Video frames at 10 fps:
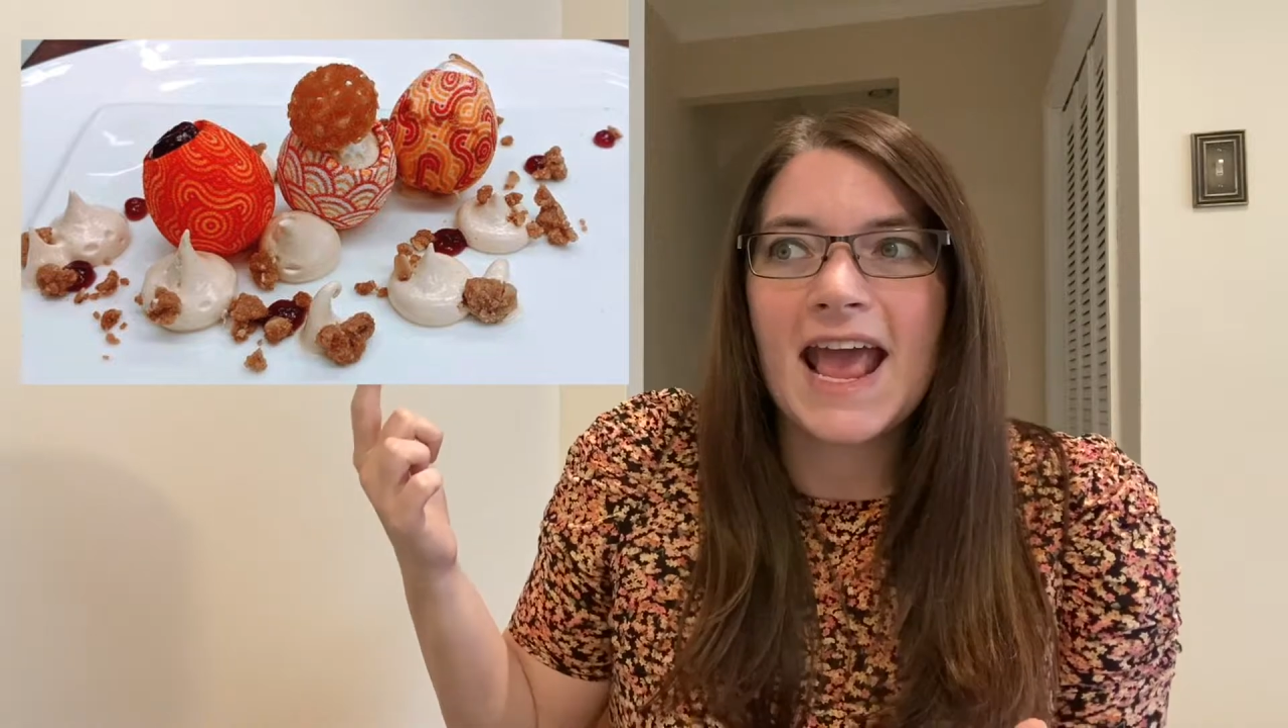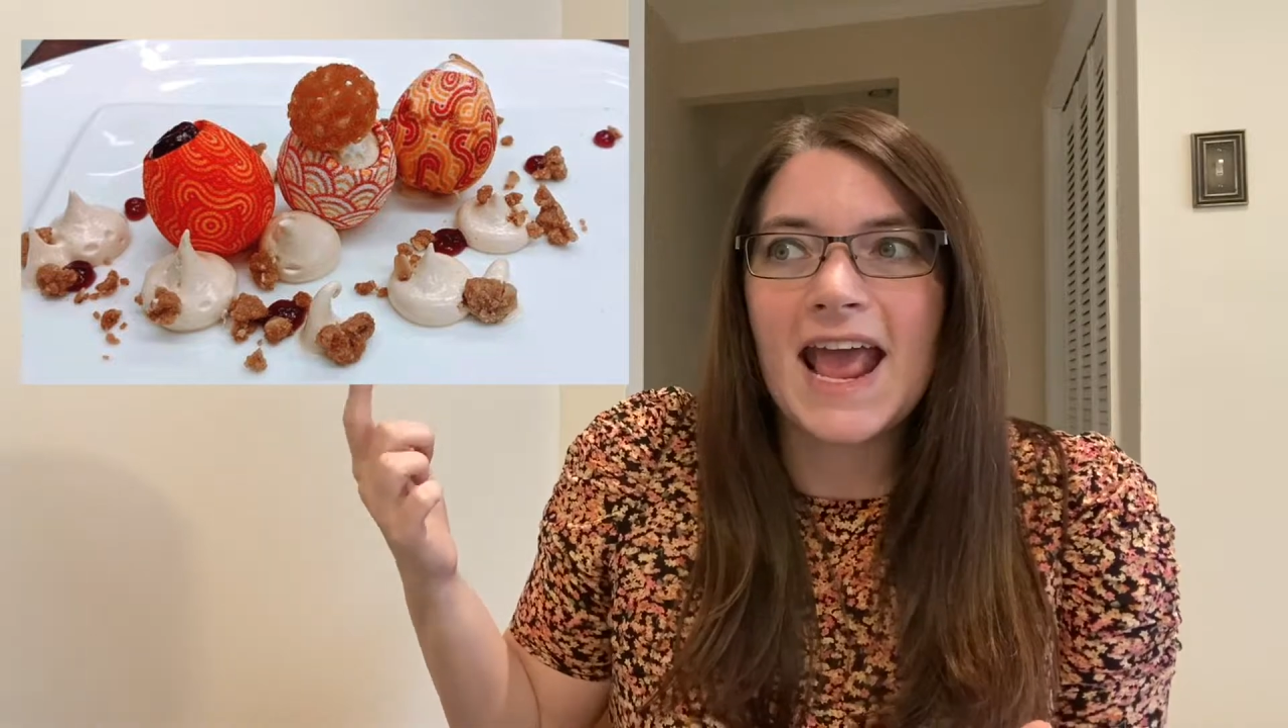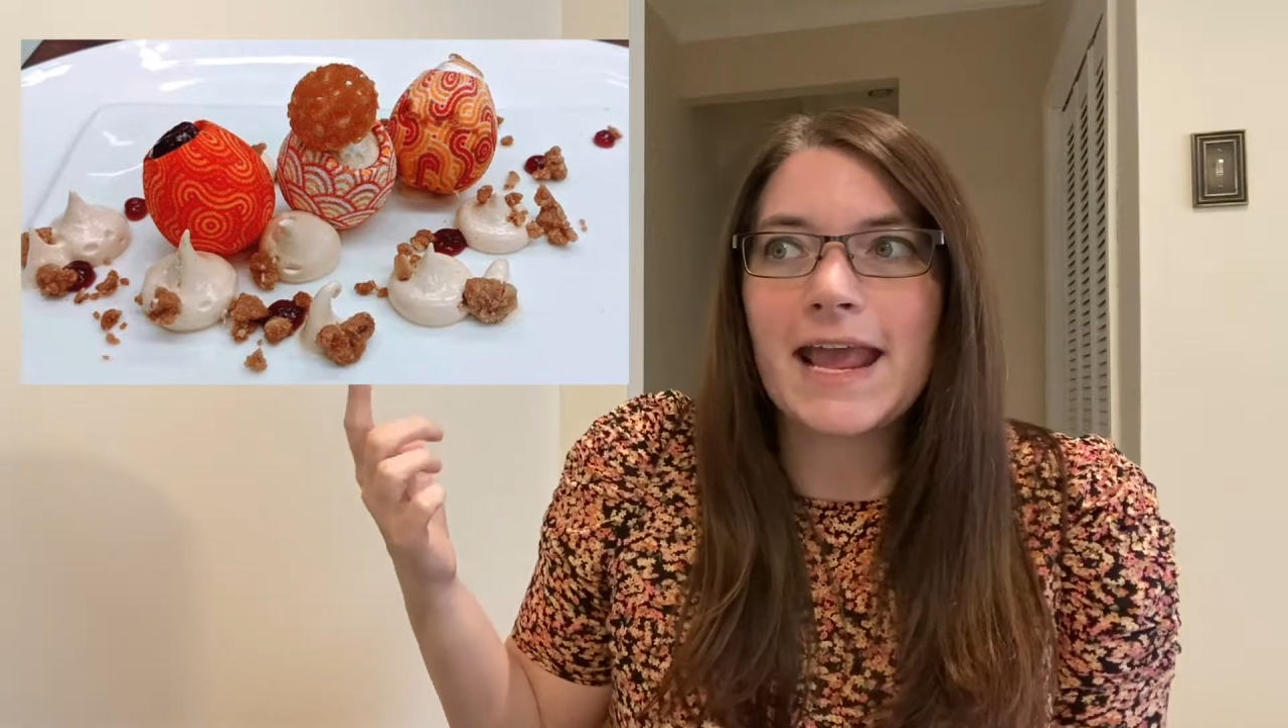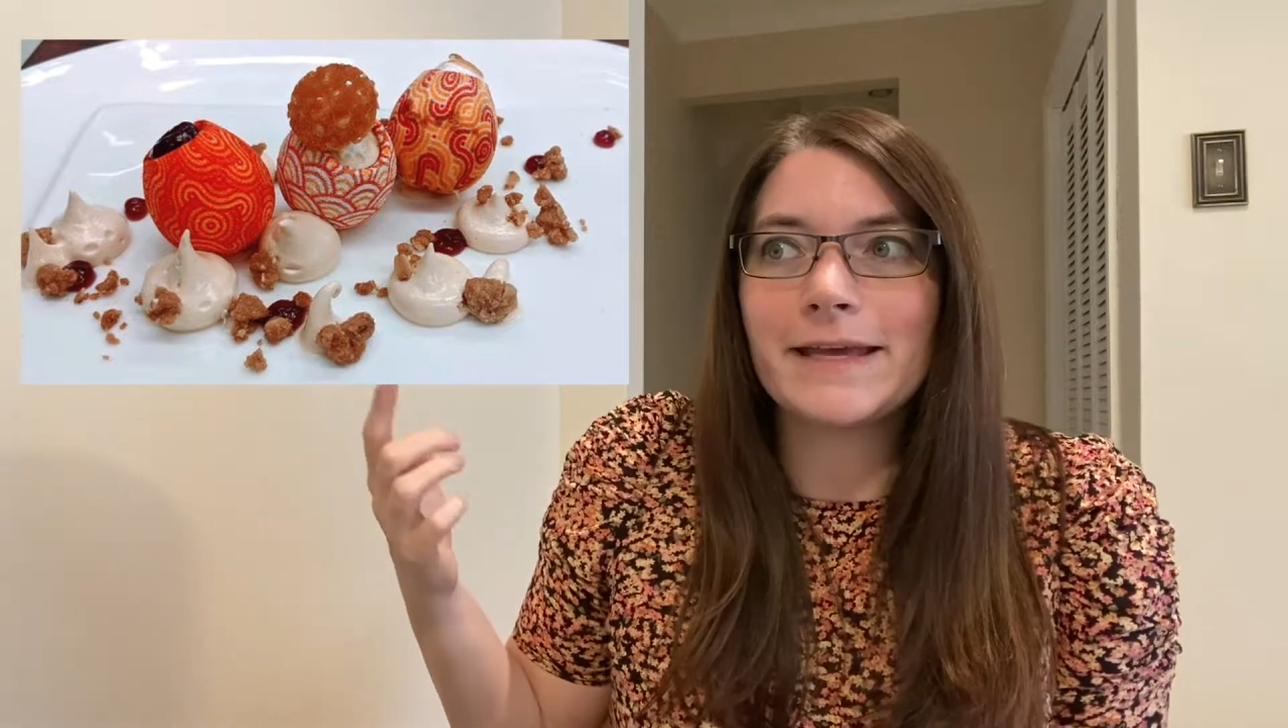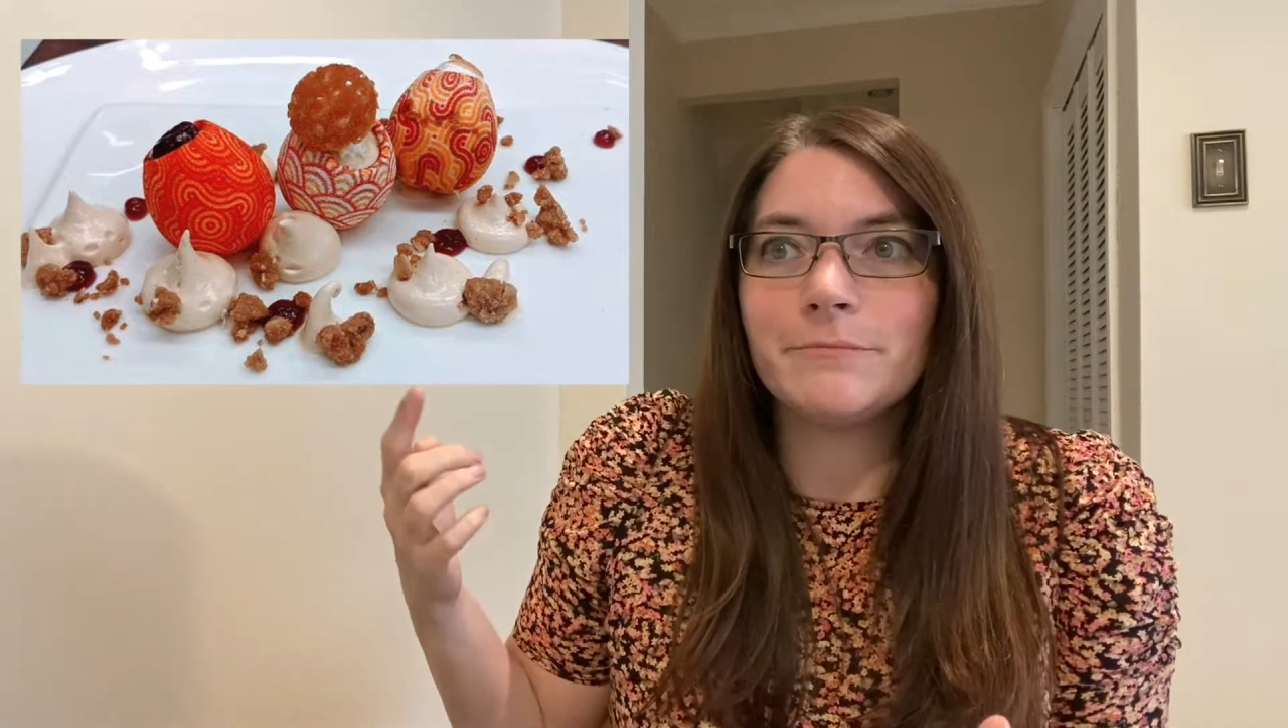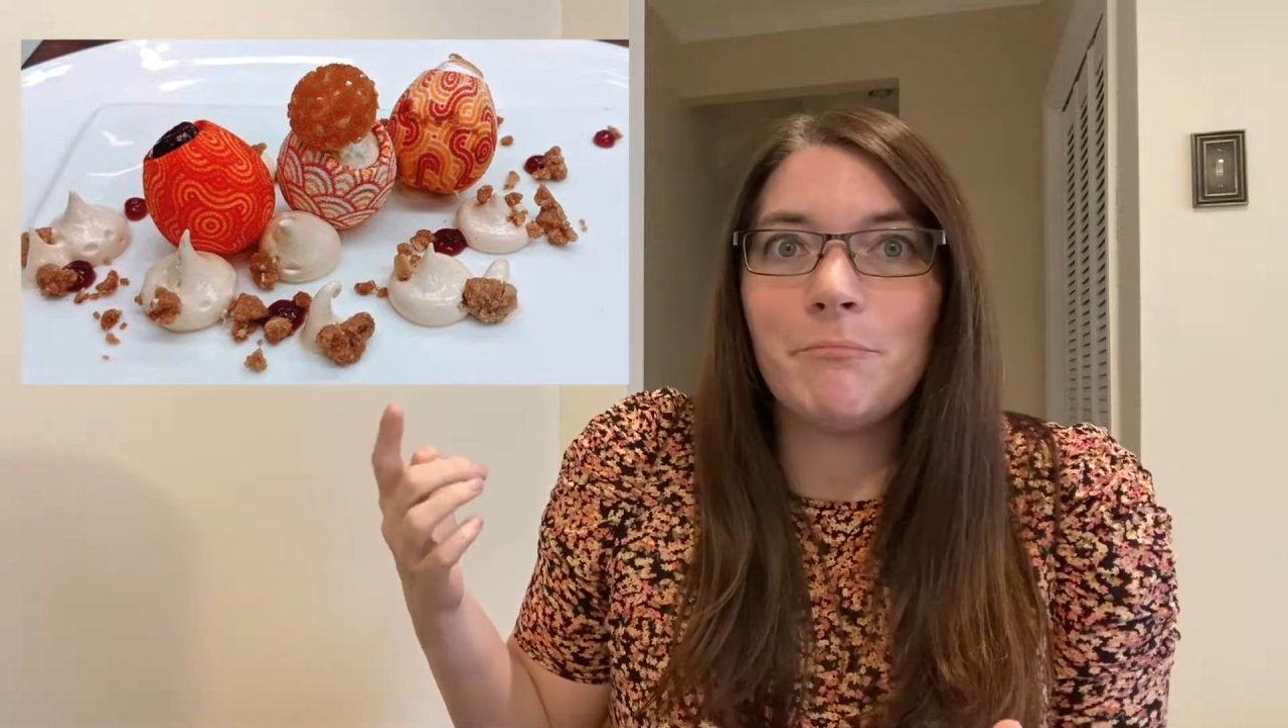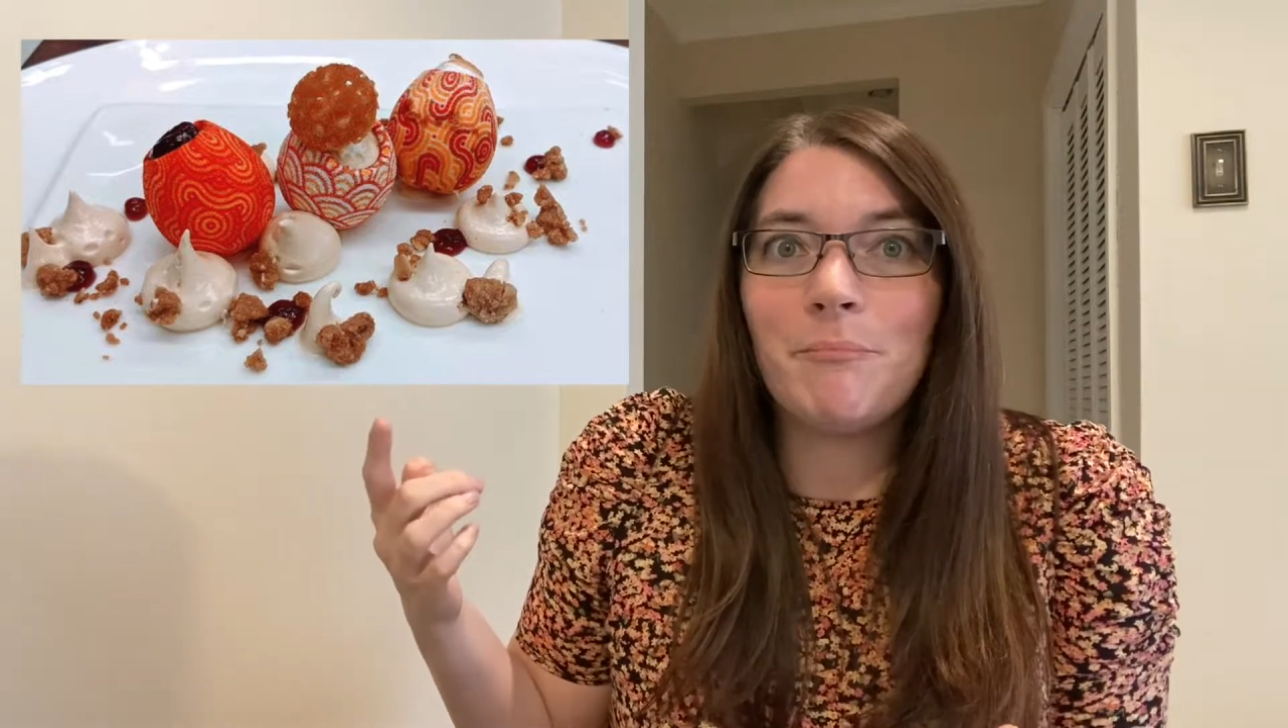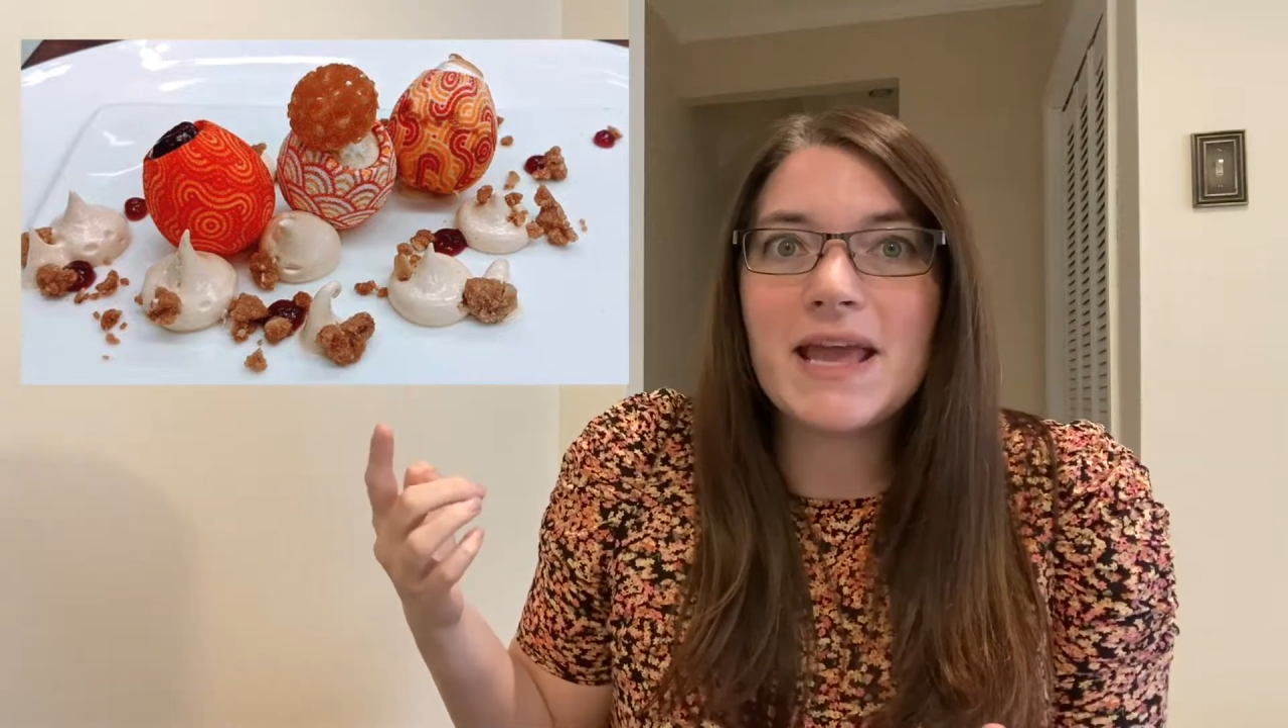and